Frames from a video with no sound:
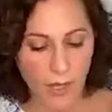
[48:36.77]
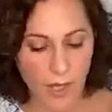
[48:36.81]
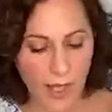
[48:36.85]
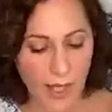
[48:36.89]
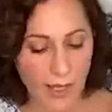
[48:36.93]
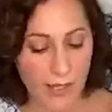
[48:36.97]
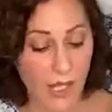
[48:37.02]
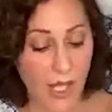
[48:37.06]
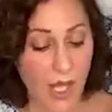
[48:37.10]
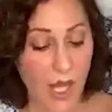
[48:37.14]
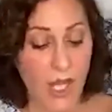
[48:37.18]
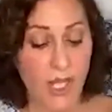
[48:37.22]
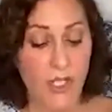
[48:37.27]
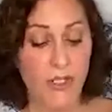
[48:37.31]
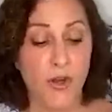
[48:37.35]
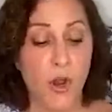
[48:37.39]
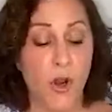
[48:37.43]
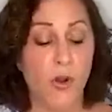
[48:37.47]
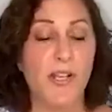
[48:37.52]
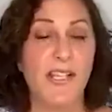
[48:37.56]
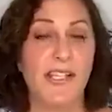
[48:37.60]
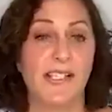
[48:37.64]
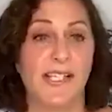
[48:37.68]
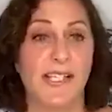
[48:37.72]
Okay.
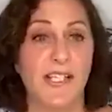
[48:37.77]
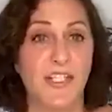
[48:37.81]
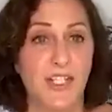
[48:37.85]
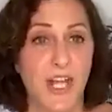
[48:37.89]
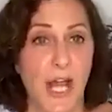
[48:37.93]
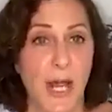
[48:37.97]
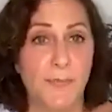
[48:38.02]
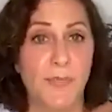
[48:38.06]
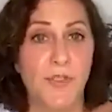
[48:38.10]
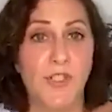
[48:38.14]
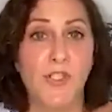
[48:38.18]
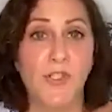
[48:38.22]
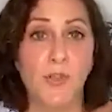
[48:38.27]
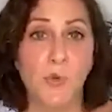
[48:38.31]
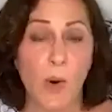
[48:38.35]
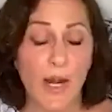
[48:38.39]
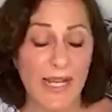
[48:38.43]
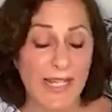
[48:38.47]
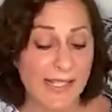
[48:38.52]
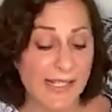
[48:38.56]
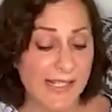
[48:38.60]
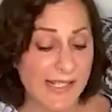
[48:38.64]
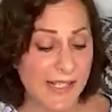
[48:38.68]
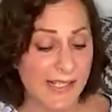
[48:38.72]
Notice in chapters
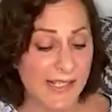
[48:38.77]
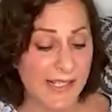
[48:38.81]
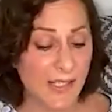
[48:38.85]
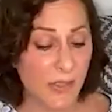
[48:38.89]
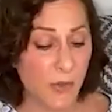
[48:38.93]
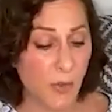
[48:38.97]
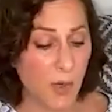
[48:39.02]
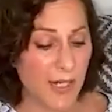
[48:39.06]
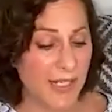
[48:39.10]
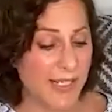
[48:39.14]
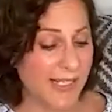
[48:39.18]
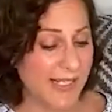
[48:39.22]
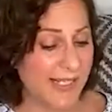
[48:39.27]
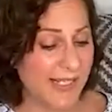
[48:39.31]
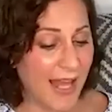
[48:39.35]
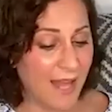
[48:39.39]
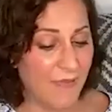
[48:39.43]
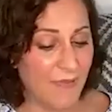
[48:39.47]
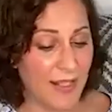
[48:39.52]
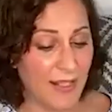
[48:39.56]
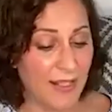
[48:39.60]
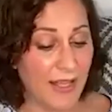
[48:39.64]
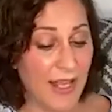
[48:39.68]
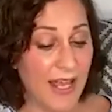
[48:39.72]
26 and
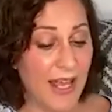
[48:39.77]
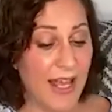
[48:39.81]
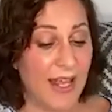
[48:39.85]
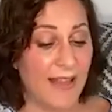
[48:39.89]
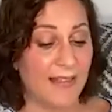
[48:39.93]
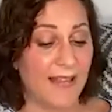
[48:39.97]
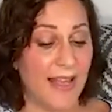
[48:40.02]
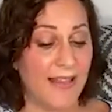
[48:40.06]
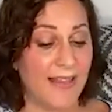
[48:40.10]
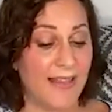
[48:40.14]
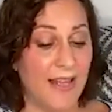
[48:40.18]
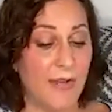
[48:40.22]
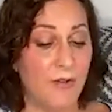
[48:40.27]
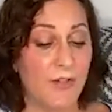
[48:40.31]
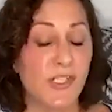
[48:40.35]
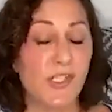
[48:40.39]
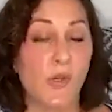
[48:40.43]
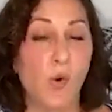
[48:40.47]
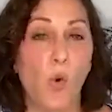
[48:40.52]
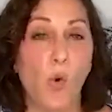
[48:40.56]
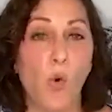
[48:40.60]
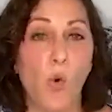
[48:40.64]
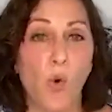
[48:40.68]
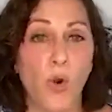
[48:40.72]
27 that there
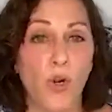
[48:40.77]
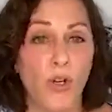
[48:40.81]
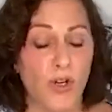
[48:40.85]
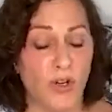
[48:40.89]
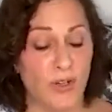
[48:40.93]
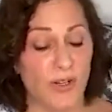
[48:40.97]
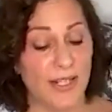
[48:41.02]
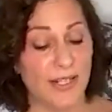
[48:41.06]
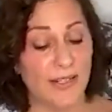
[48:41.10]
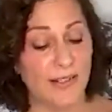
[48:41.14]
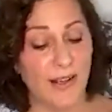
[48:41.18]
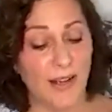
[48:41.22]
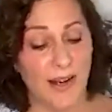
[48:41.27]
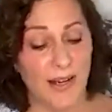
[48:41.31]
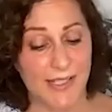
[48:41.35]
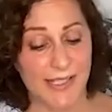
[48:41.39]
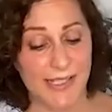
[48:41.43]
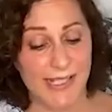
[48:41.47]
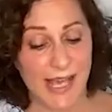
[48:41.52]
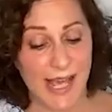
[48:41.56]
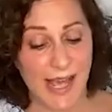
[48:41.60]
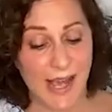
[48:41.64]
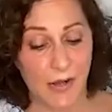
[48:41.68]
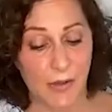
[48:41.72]
is order in
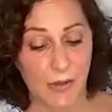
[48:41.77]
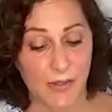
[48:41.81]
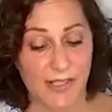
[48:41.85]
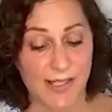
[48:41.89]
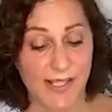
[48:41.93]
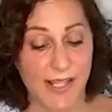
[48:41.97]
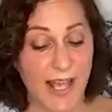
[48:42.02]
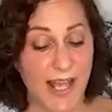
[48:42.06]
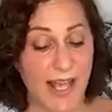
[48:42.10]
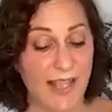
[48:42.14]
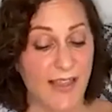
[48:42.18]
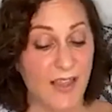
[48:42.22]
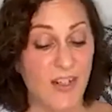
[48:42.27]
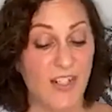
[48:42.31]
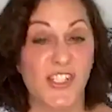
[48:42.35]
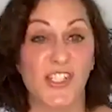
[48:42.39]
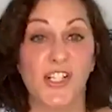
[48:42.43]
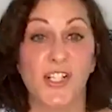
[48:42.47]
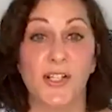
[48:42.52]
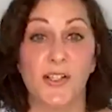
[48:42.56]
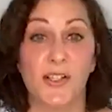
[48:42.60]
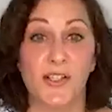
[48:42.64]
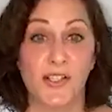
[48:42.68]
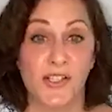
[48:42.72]
God's house.
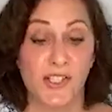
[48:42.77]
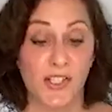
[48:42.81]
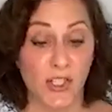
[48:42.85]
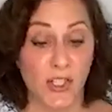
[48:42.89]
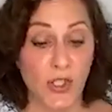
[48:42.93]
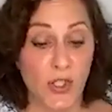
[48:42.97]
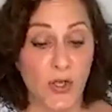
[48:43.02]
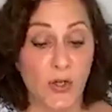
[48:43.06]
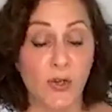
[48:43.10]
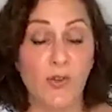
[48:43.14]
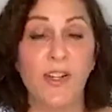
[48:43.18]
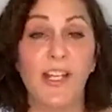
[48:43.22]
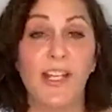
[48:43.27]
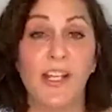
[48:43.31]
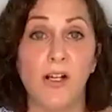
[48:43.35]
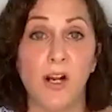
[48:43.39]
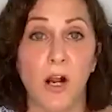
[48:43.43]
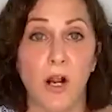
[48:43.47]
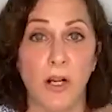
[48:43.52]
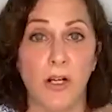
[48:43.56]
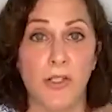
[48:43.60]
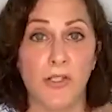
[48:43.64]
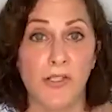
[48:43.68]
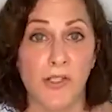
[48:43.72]
There's
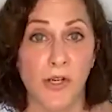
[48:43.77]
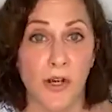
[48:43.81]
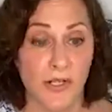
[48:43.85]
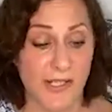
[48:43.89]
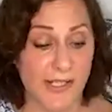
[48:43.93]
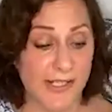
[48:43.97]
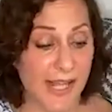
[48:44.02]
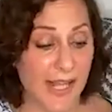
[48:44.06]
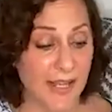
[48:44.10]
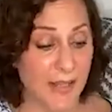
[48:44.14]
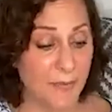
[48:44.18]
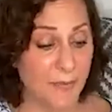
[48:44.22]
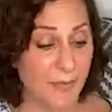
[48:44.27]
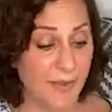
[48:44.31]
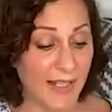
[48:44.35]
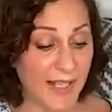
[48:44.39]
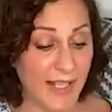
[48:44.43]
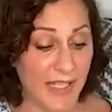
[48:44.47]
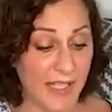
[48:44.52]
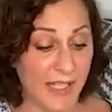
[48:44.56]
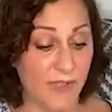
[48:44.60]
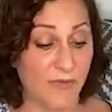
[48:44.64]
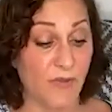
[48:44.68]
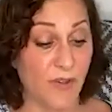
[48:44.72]
security guards are set in
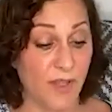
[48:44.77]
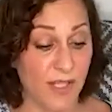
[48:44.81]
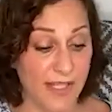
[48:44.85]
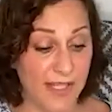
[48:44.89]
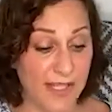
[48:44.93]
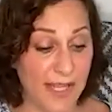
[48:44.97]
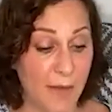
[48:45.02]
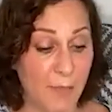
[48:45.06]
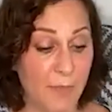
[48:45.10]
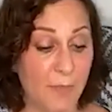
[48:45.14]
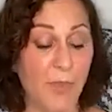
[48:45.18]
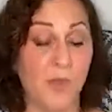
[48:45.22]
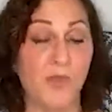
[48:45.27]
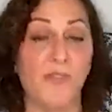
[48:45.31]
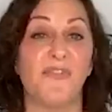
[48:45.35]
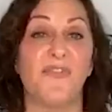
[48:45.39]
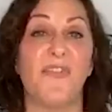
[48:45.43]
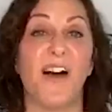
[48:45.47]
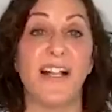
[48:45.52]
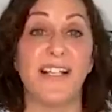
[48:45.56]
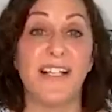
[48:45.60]
place for the temple.